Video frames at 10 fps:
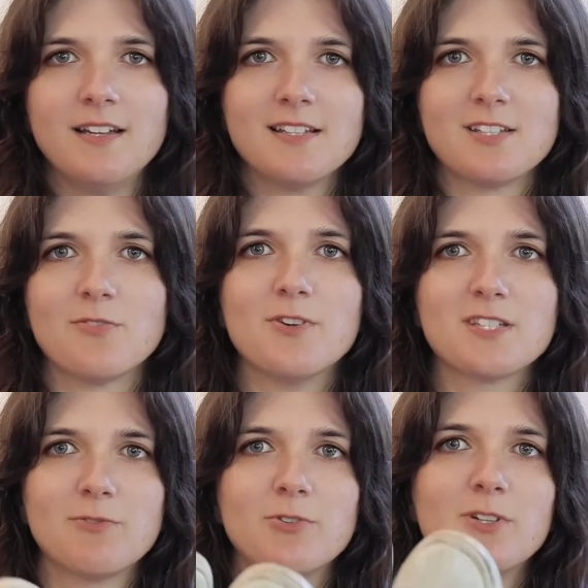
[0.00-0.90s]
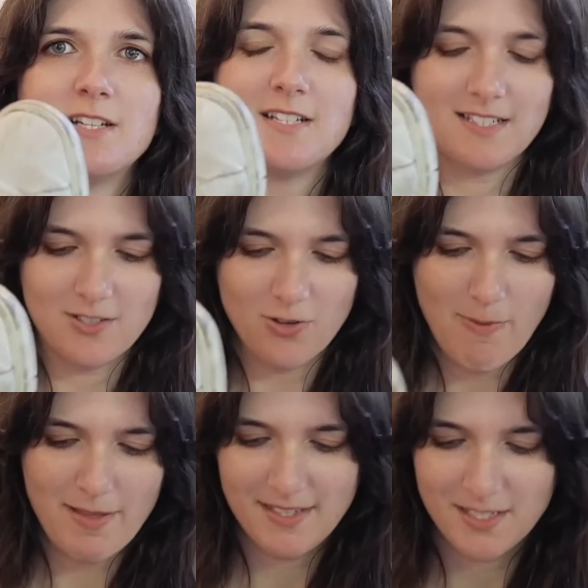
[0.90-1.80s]
So first of all, let's talk
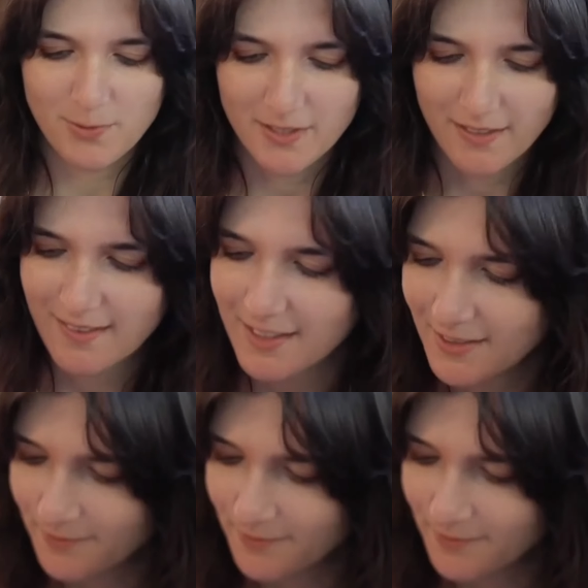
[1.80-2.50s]
about these ones.